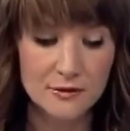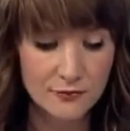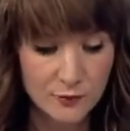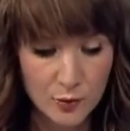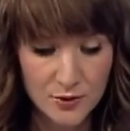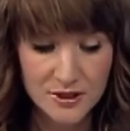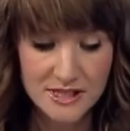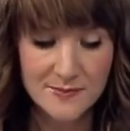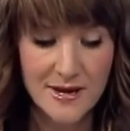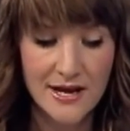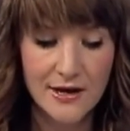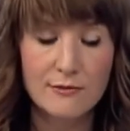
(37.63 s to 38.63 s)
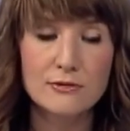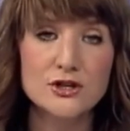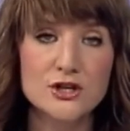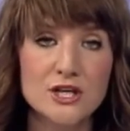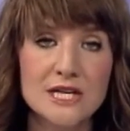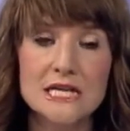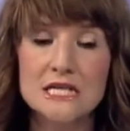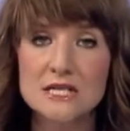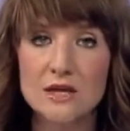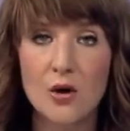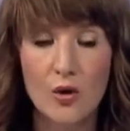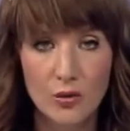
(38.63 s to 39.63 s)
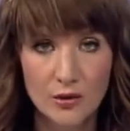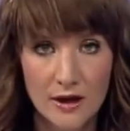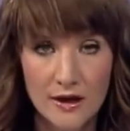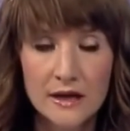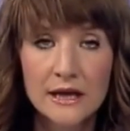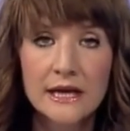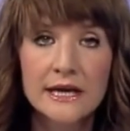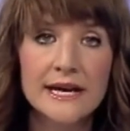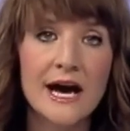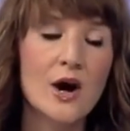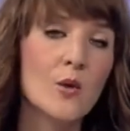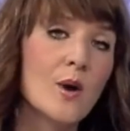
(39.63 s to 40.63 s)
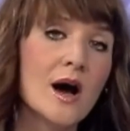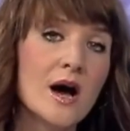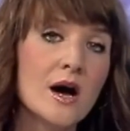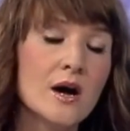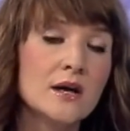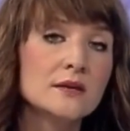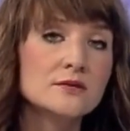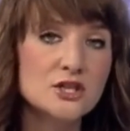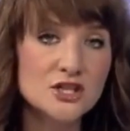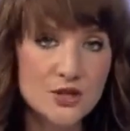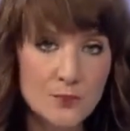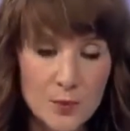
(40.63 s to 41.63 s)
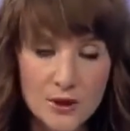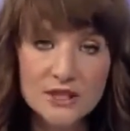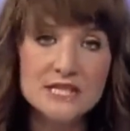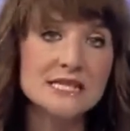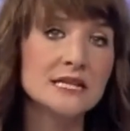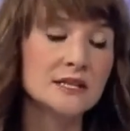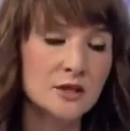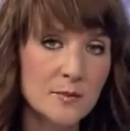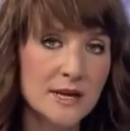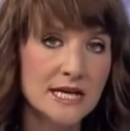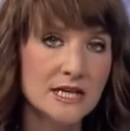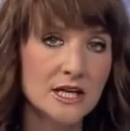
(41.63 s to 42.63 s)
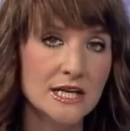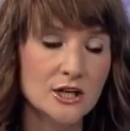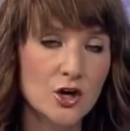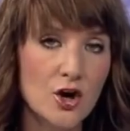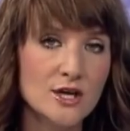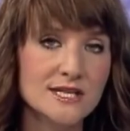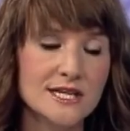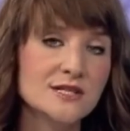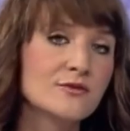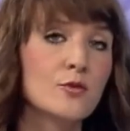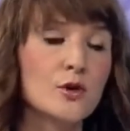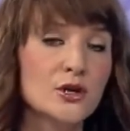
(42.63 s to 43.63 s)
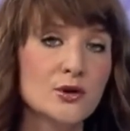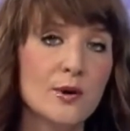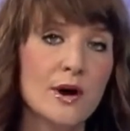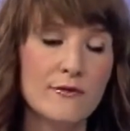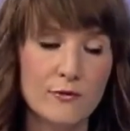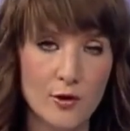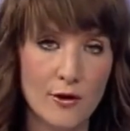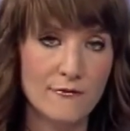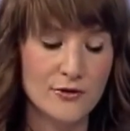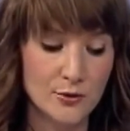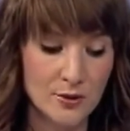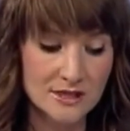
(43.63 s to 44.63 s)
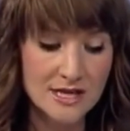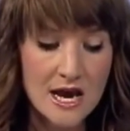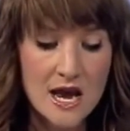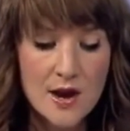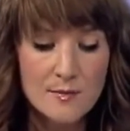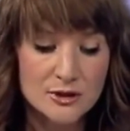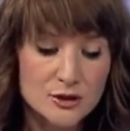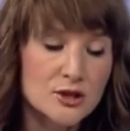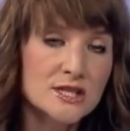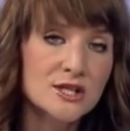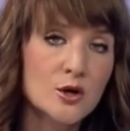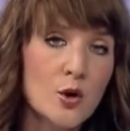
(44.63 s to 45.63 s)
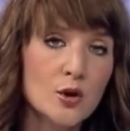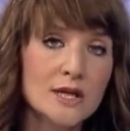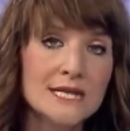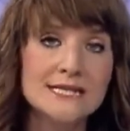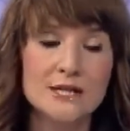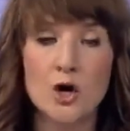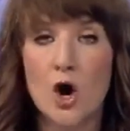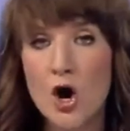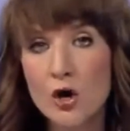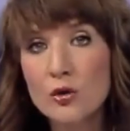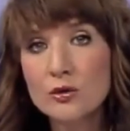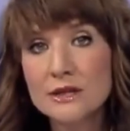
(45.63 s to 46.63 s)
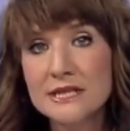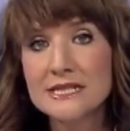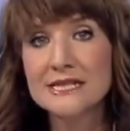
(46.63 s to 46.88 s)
for this man, uh, Rachidi Ezokola. Now, uh, just to put this a little bit in, in context for you, uh, for our viewers, Mr. Ezokola is a Congolese